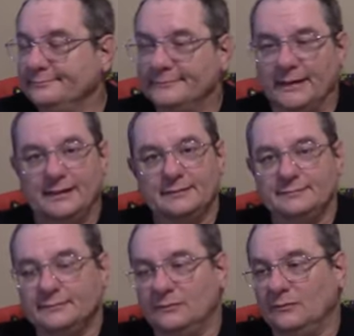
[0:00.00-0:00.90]
Hey,
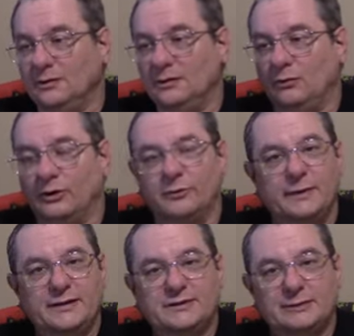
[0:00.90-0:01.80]
water
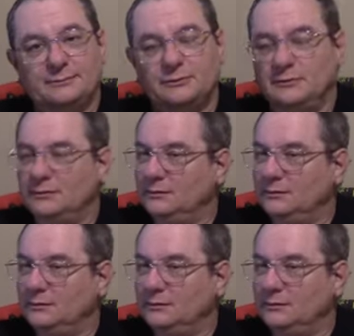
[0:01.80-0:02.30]
made simple,